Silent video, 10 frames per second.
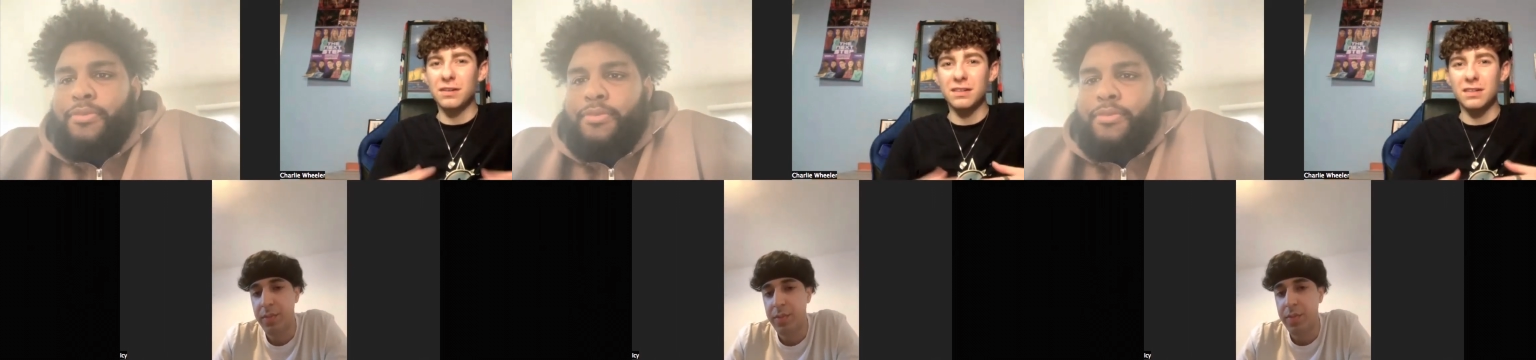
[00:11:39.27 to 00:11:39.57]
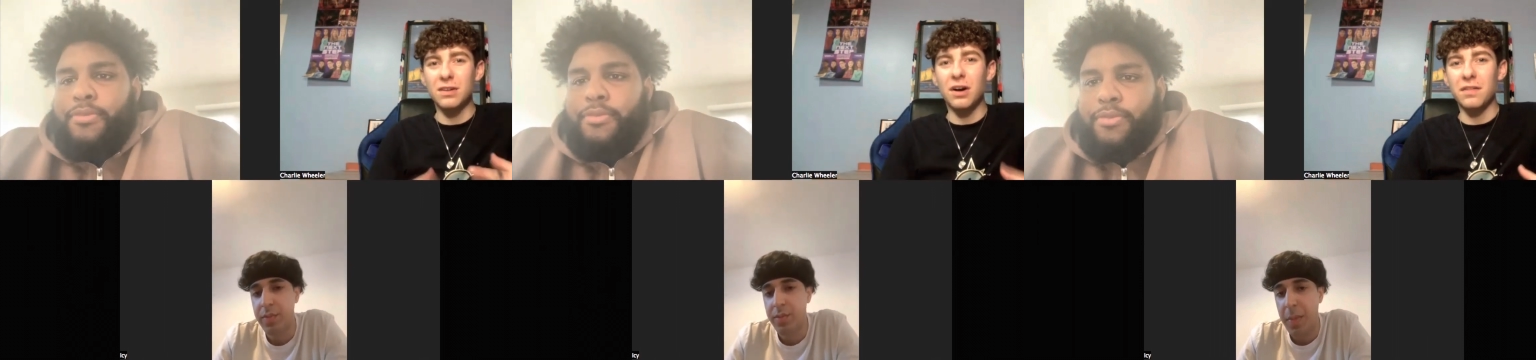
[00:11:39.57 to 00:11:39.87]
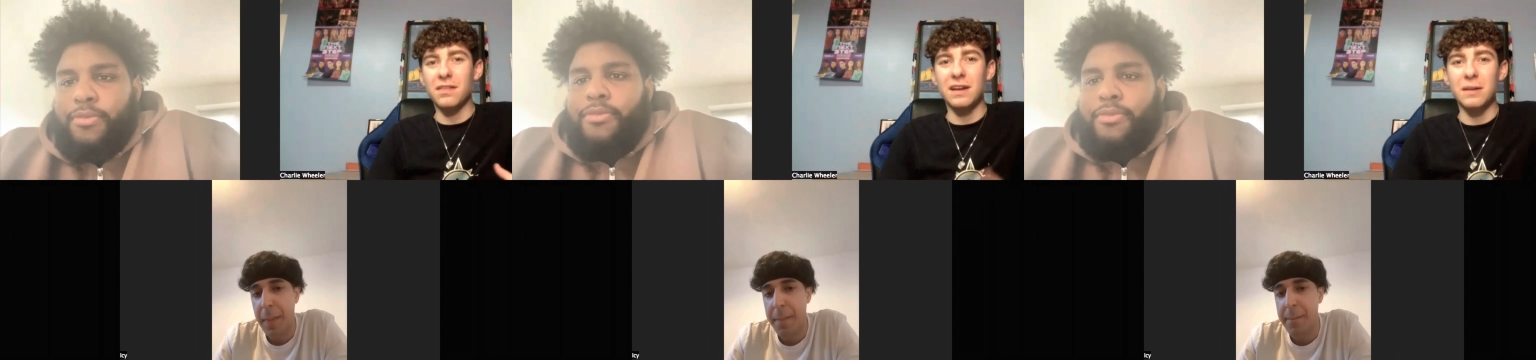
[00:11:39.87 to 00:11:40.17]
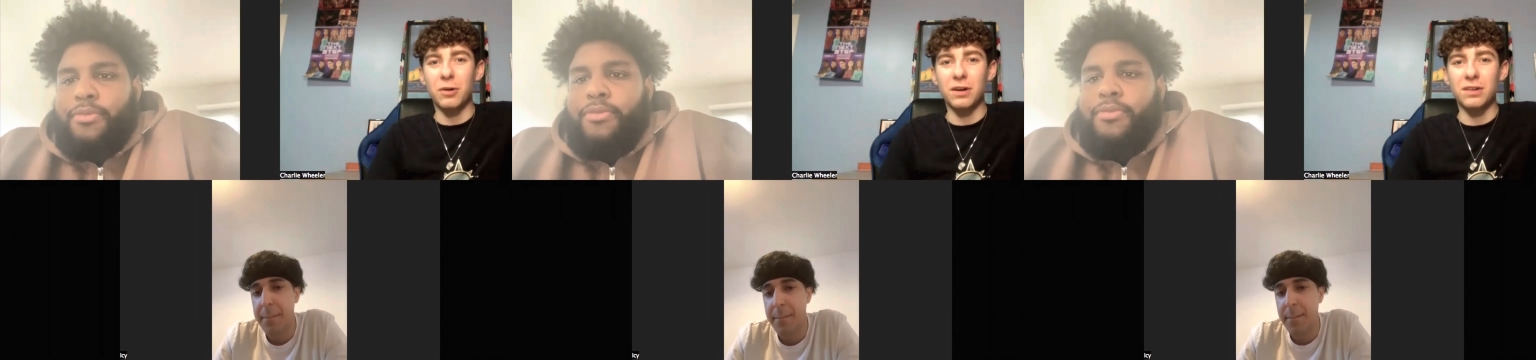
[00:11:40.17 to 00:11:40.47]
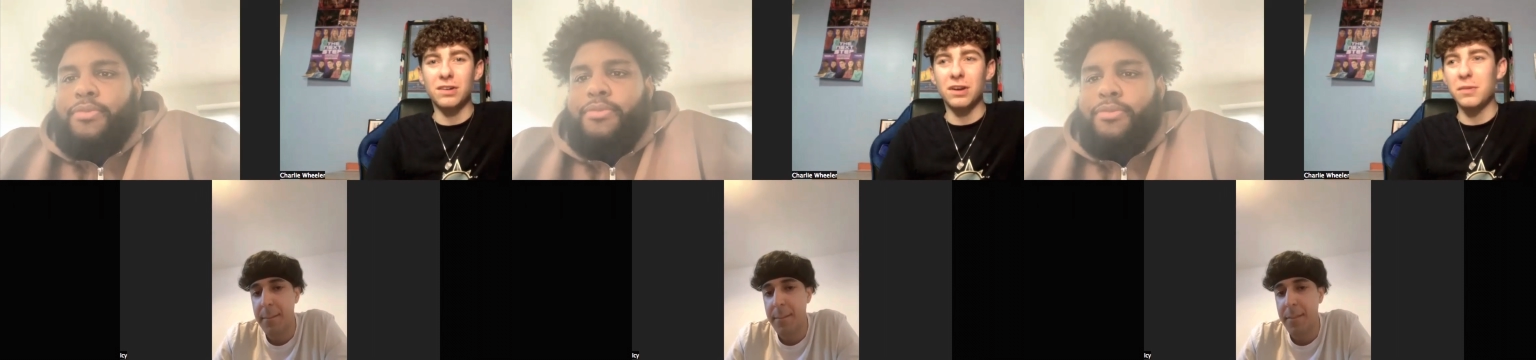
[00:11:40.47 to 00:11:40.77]
Speaker 1: You did the dance that you
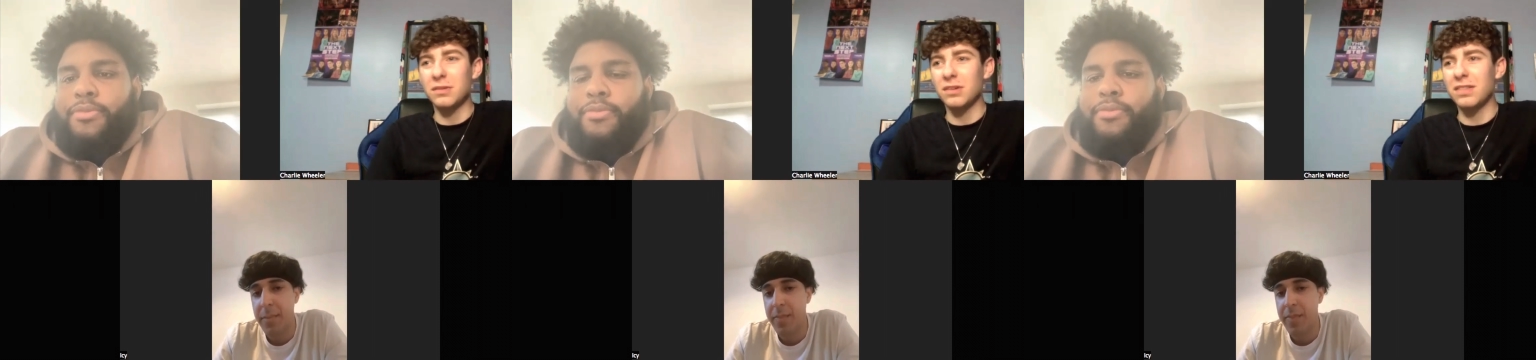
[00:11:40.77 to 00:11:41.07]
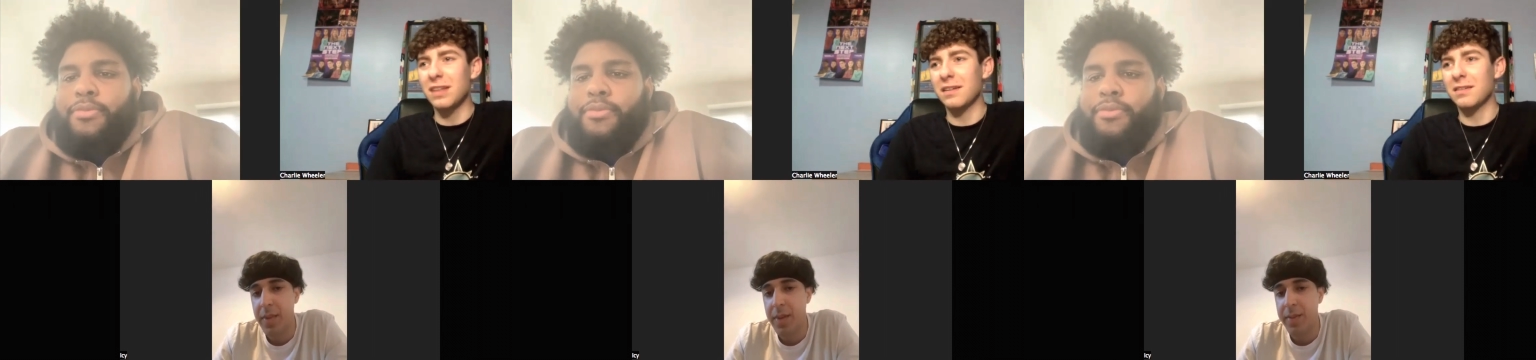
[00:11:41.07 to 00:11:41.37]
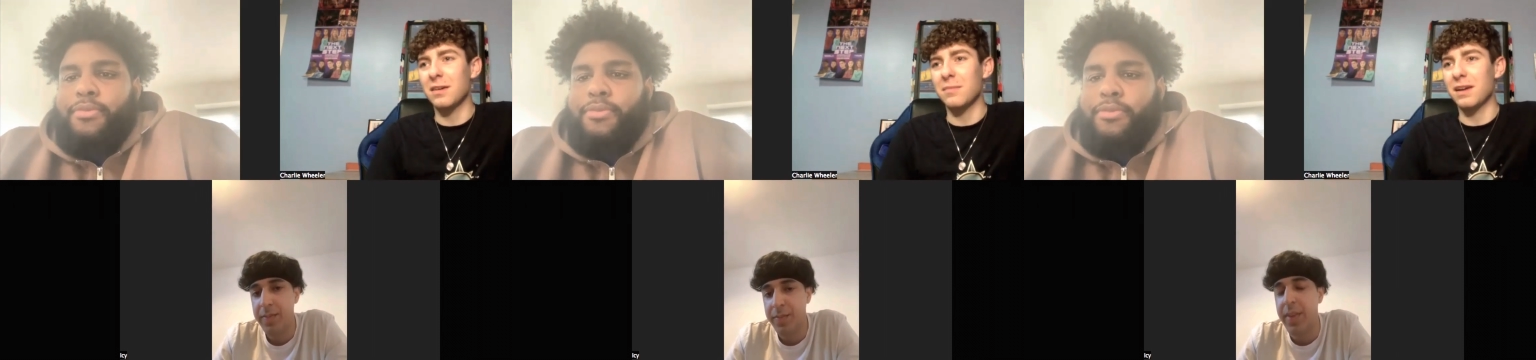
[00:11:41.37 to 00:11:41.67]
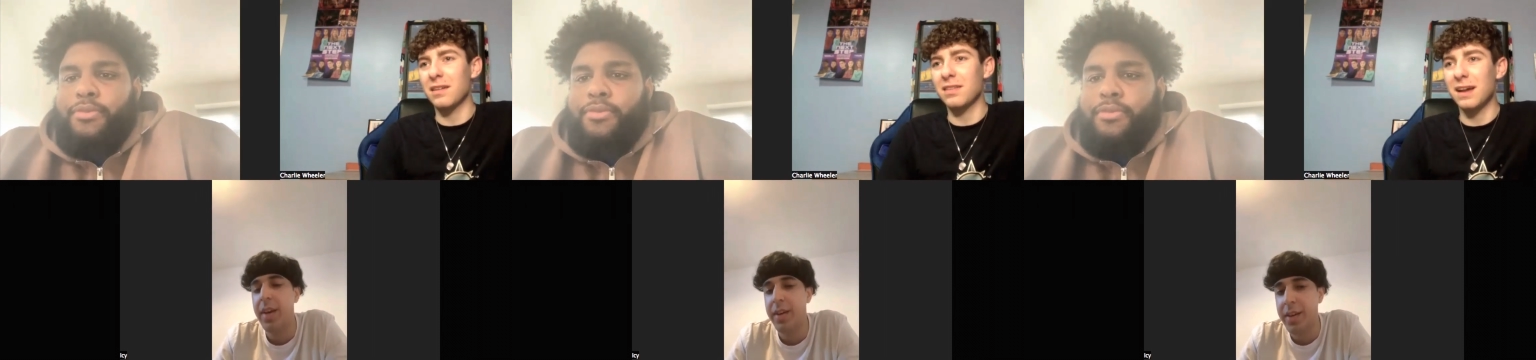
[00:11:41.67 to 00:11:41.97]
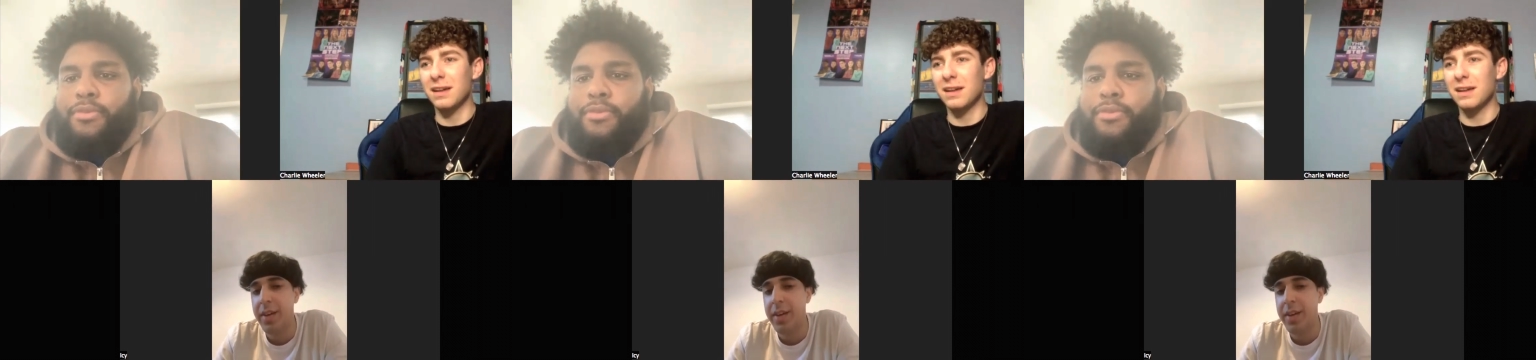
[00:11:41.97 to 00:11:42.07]
wanted to do, which I think is good because yeah.